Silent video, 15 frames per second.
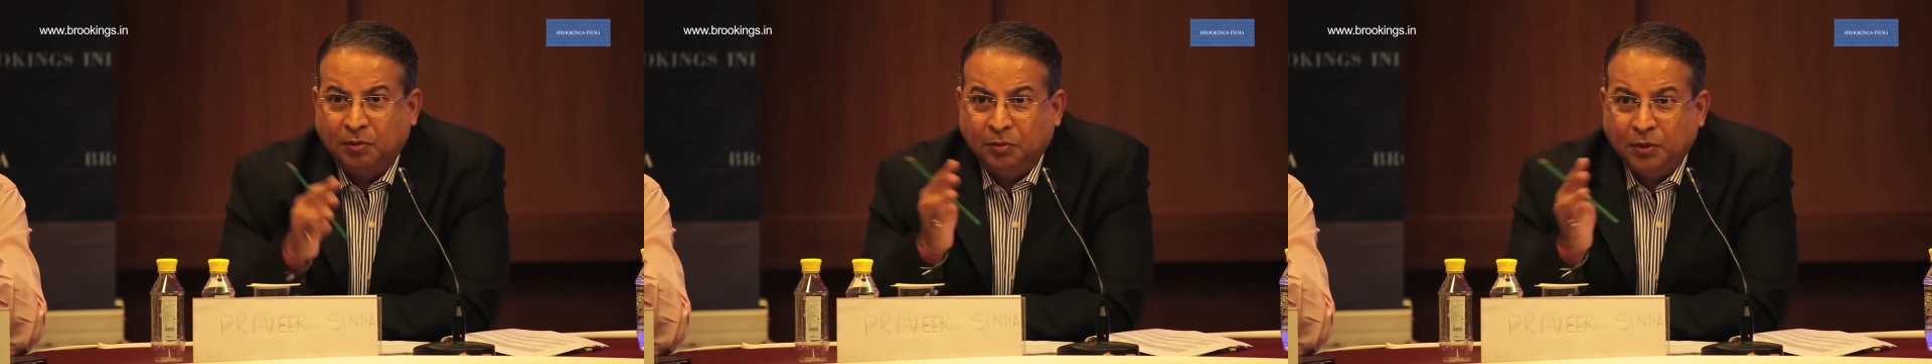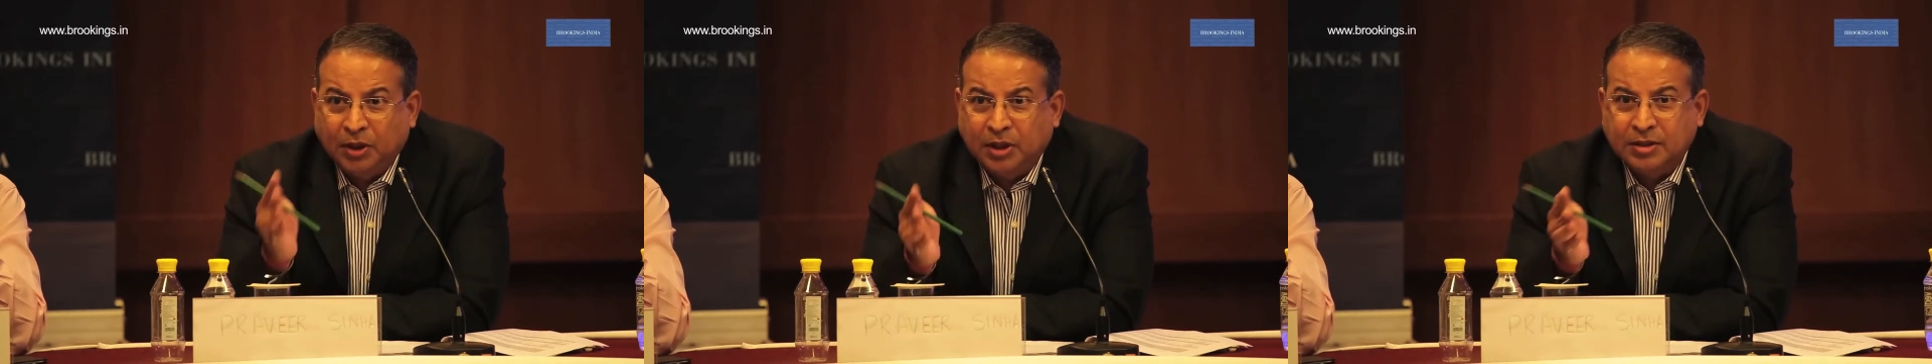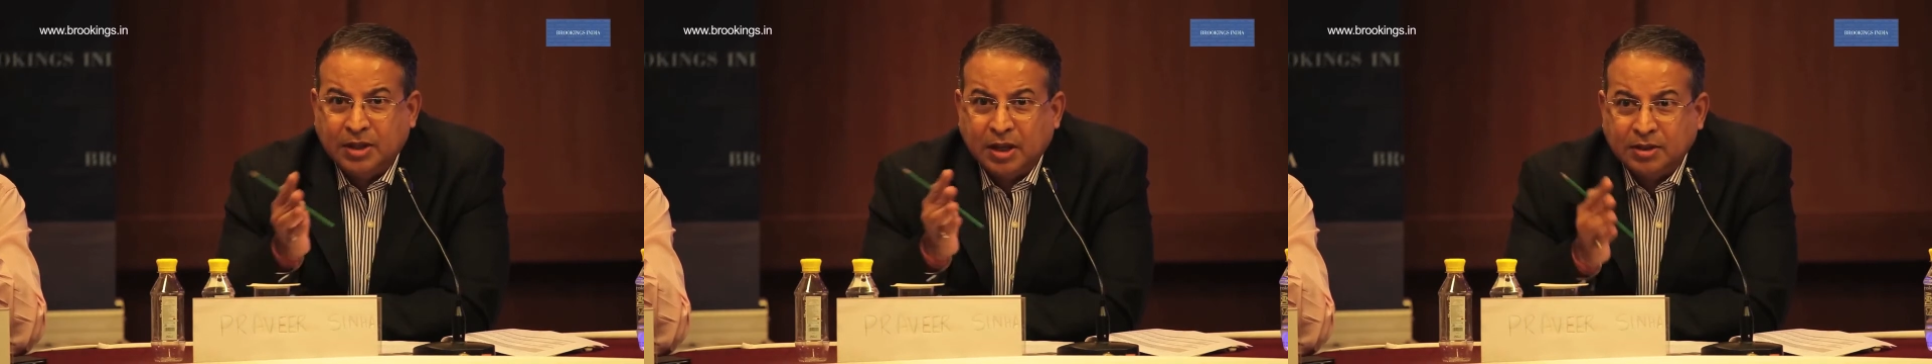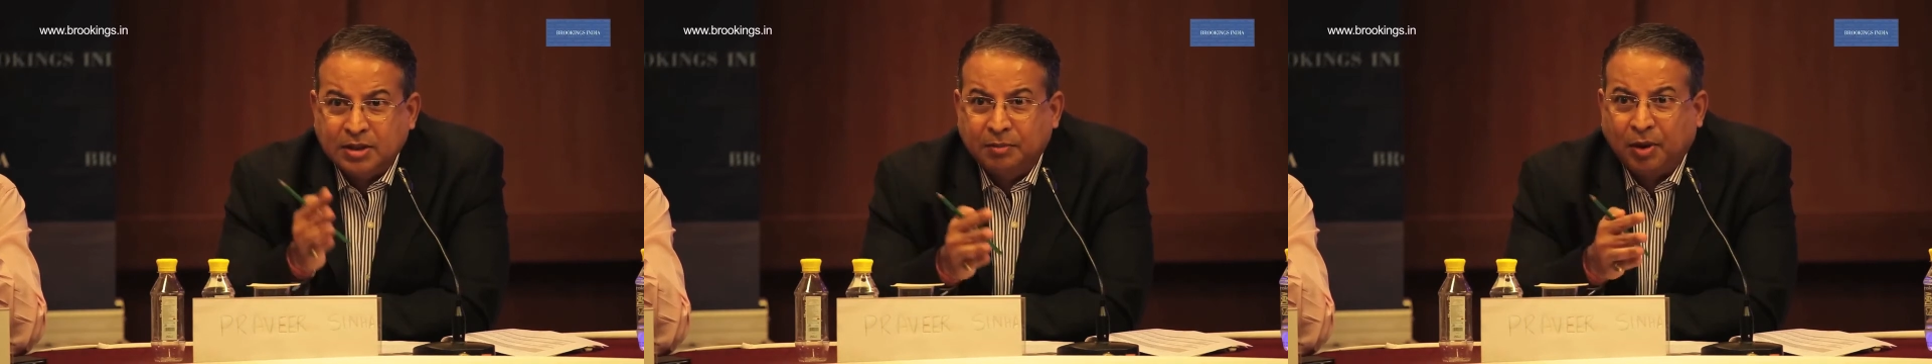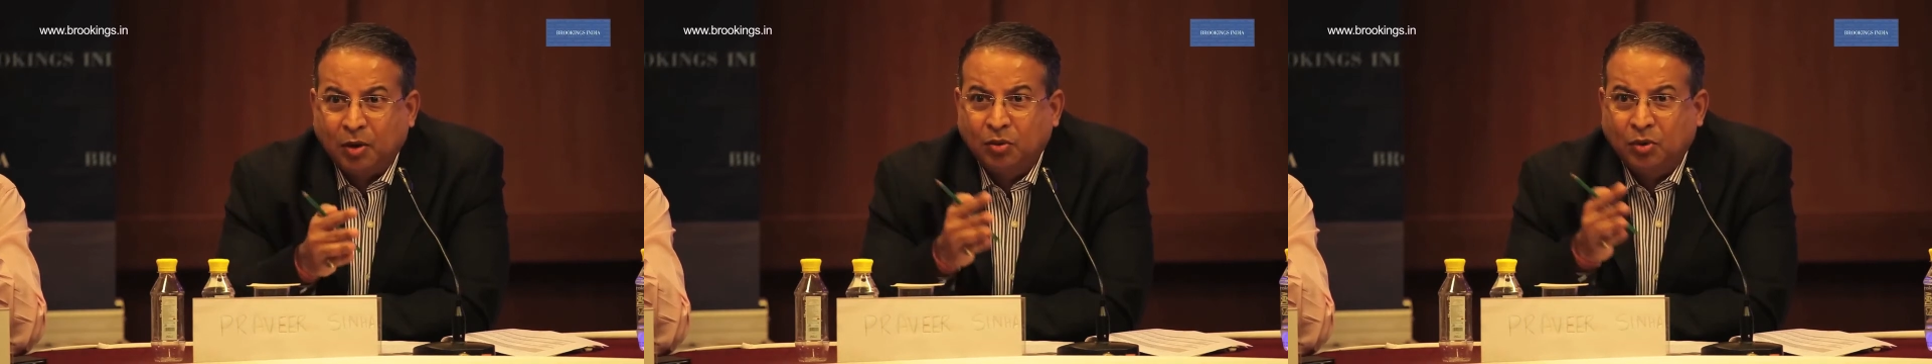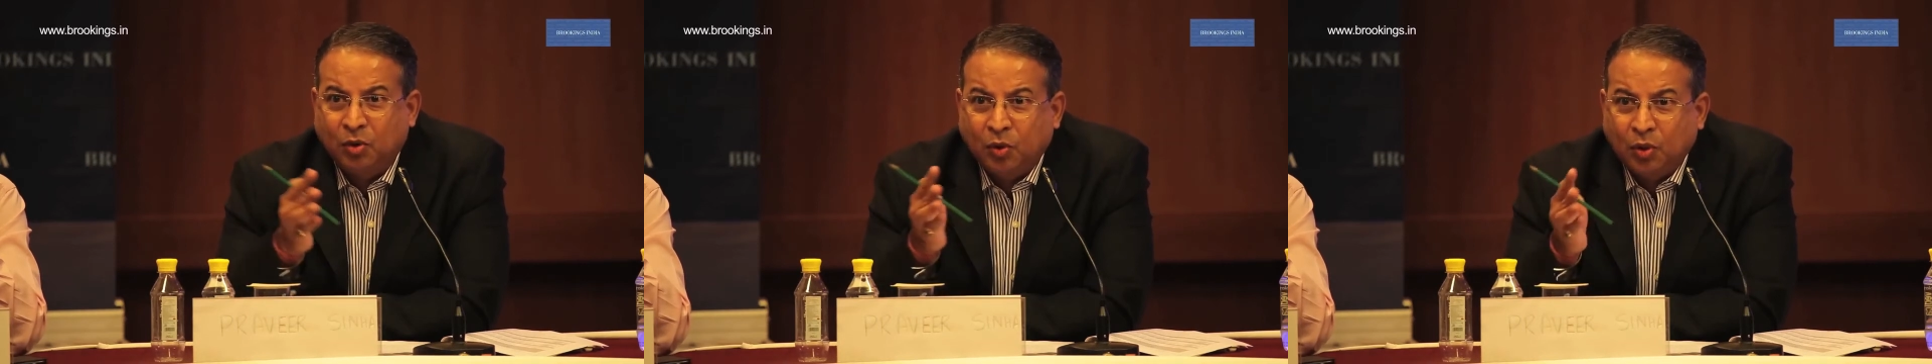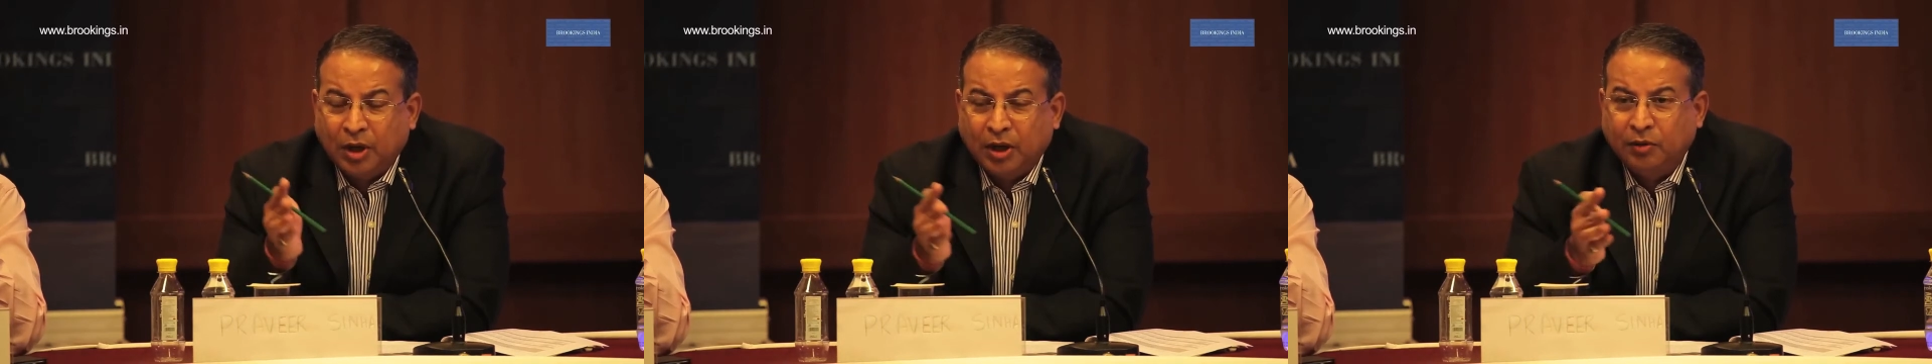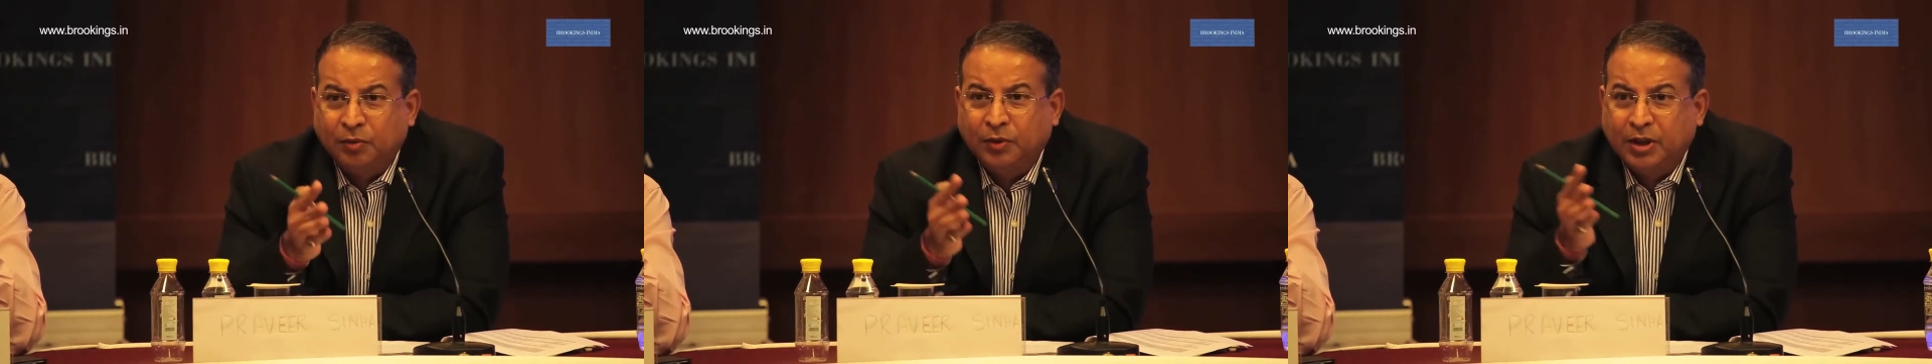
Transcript: We discussed about coal and